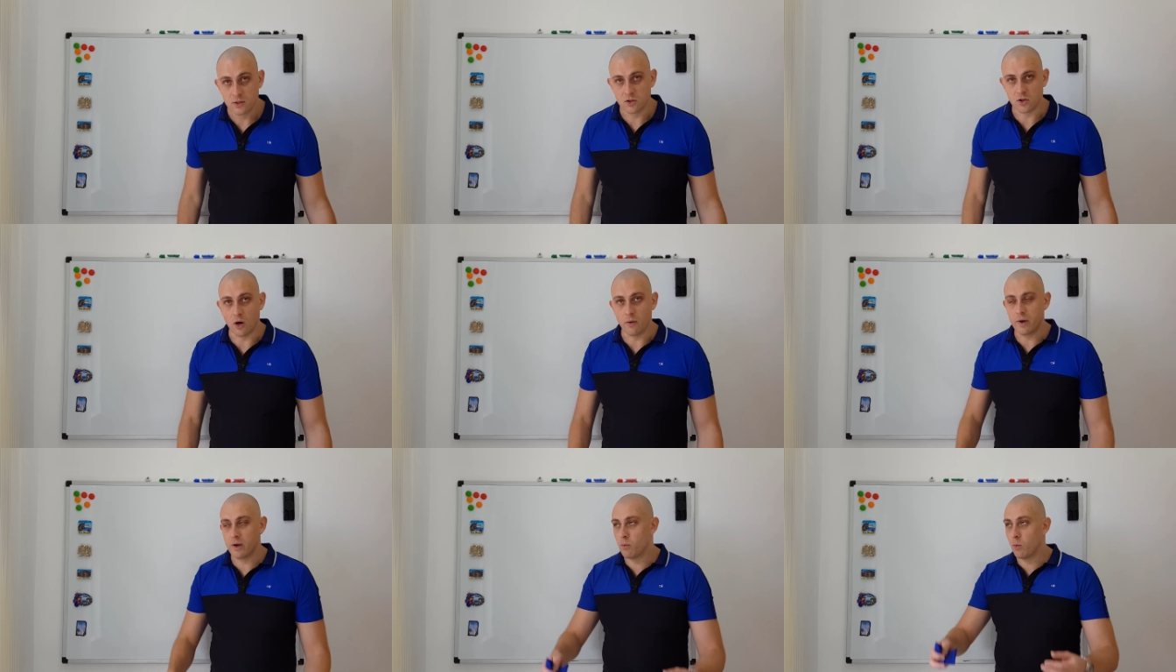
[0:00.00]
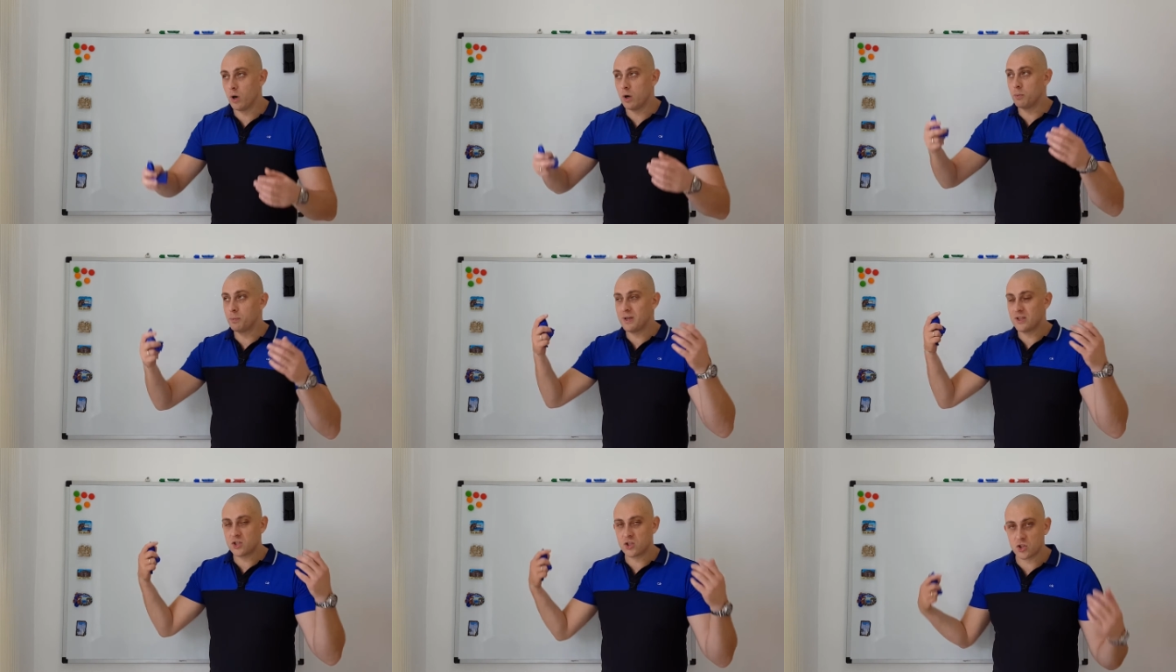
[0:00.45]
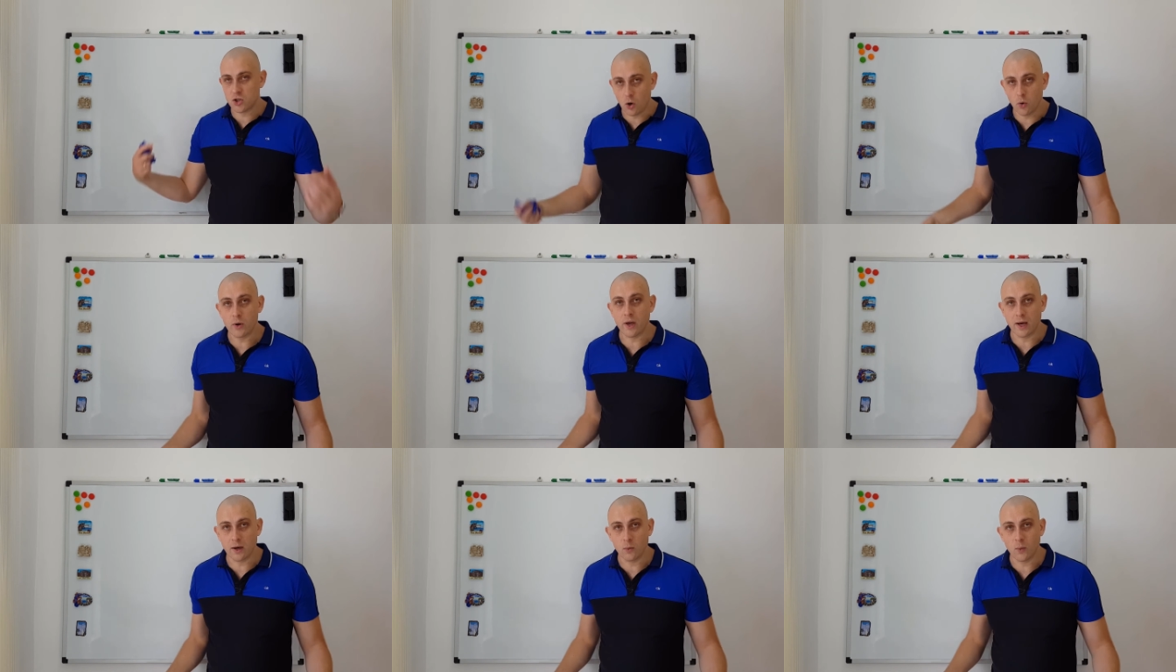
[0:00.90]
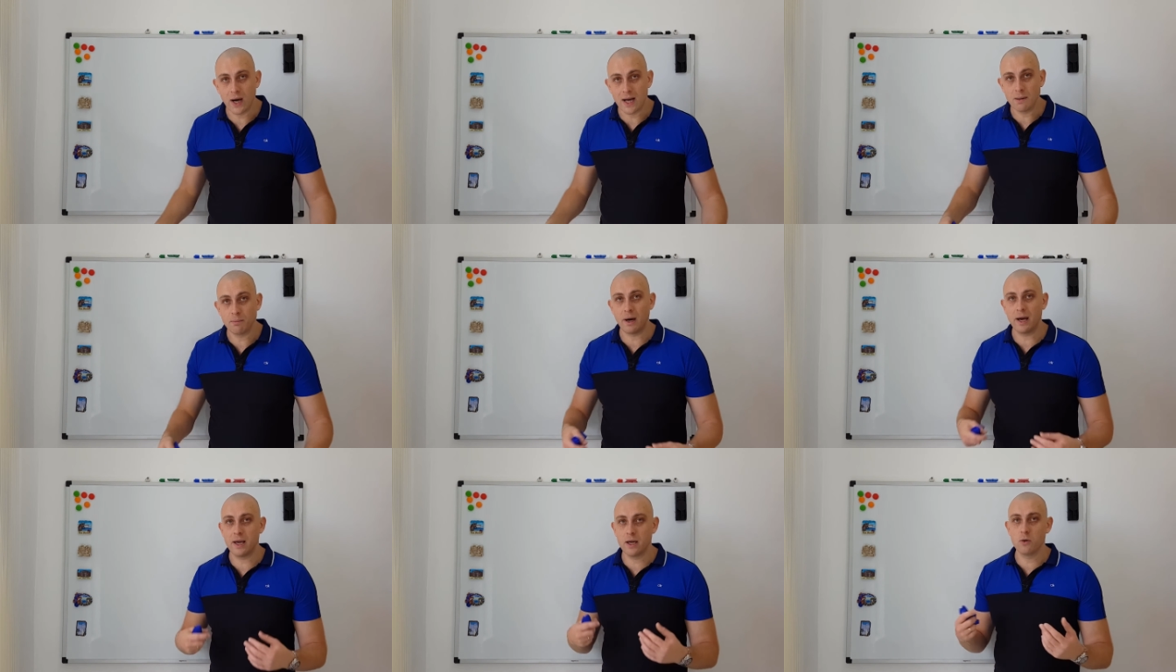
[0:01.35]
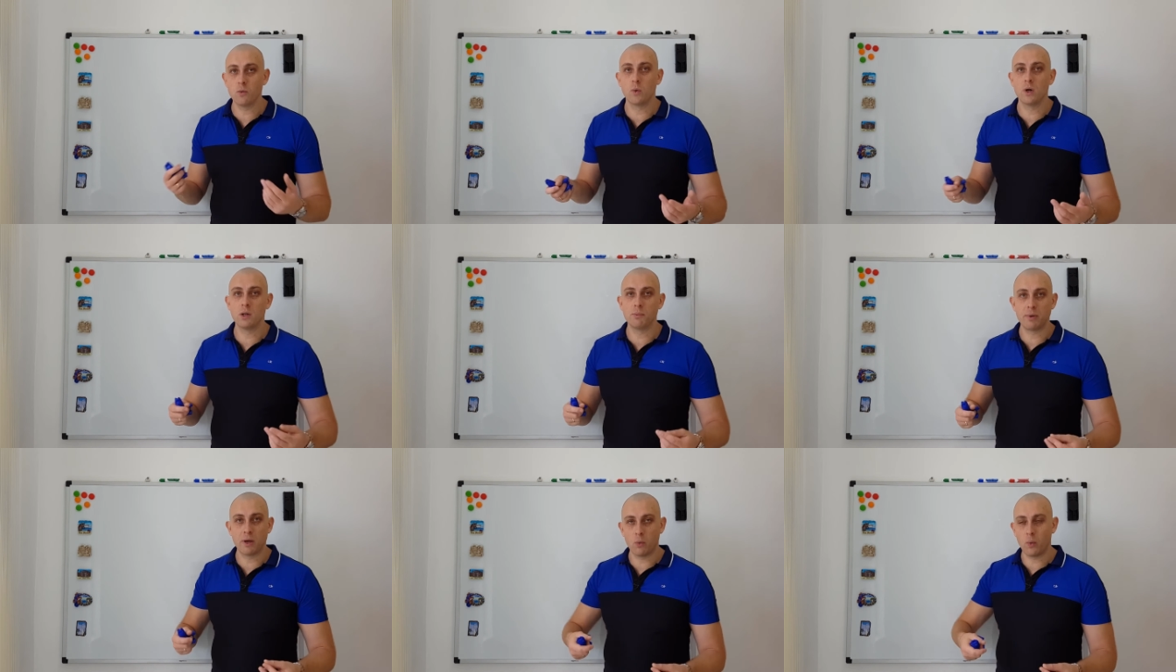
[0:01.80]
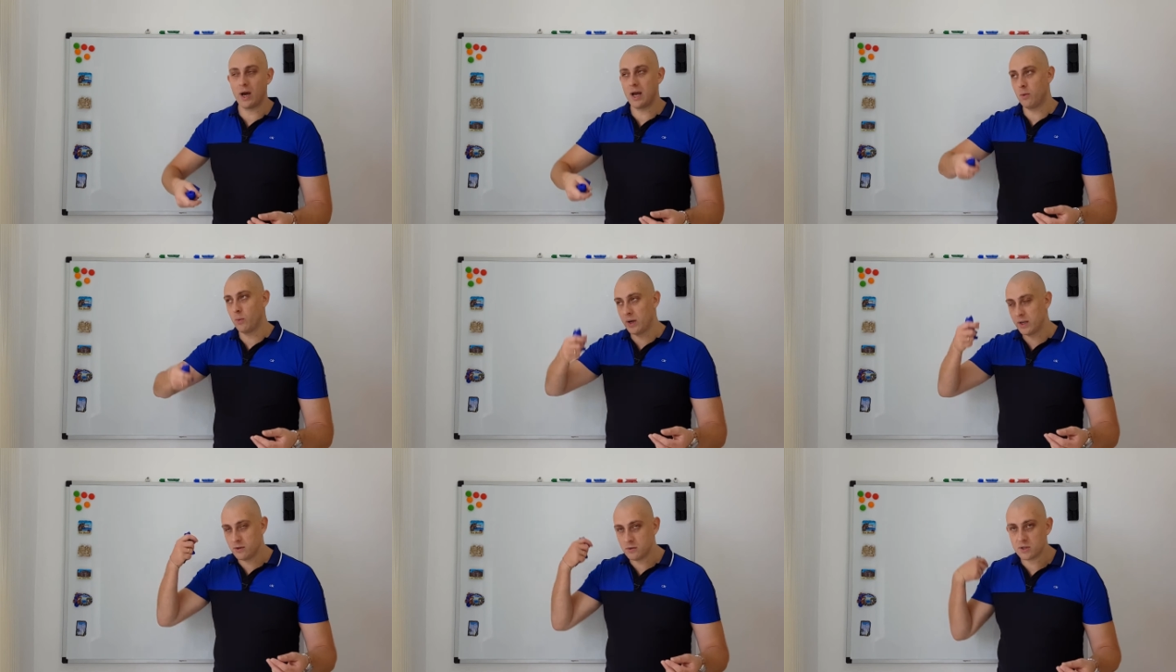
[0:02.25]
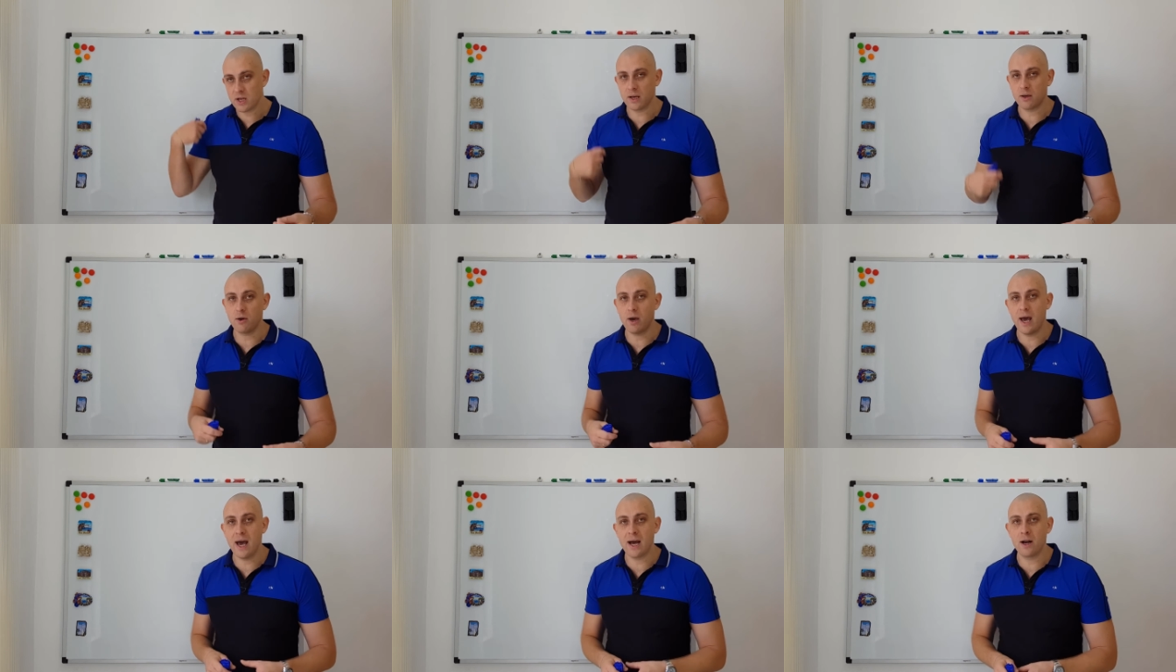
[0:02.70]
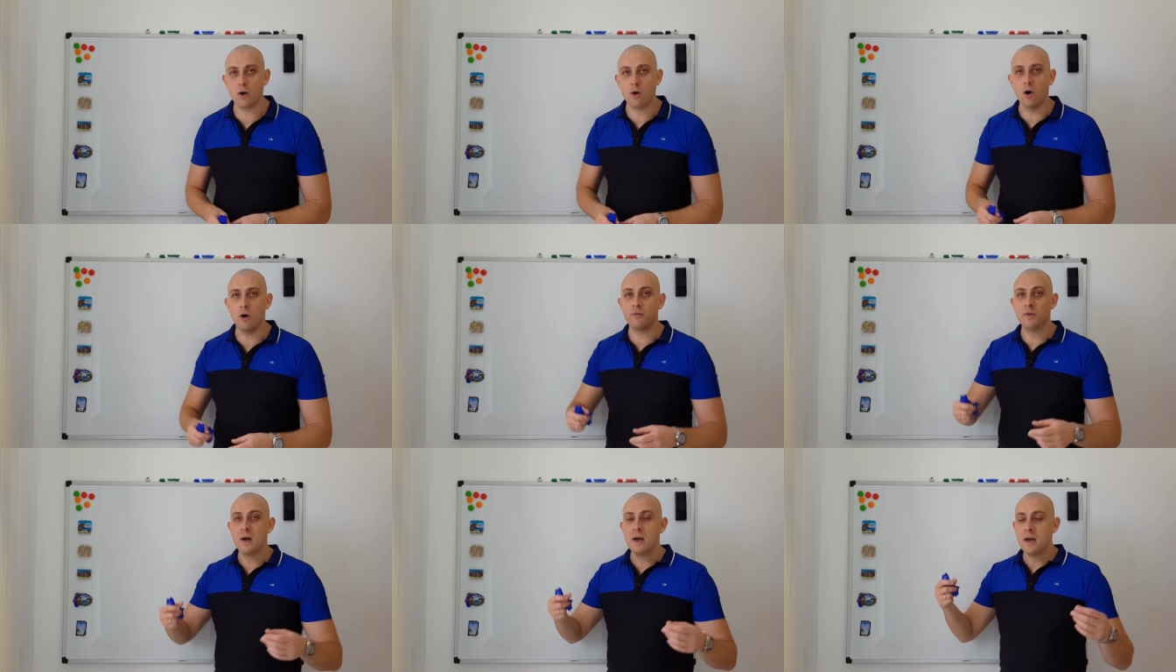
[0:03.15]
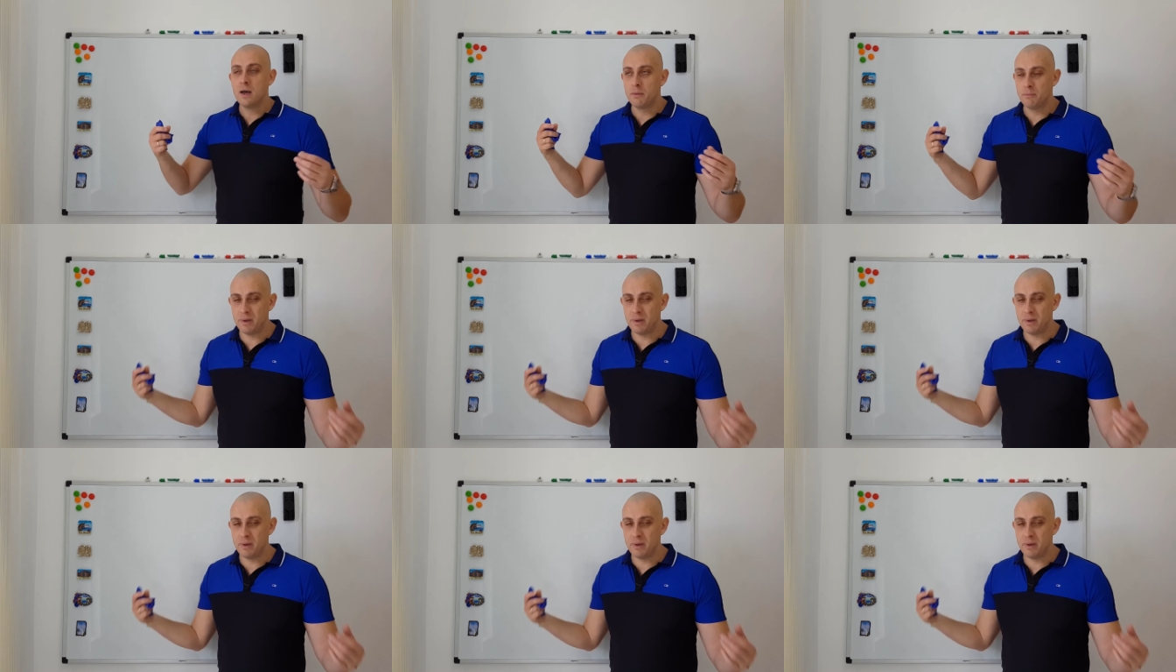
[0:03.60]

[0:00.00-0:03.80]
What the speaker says: So it won't be soaking wet, but it will be wet. When you take your hat off,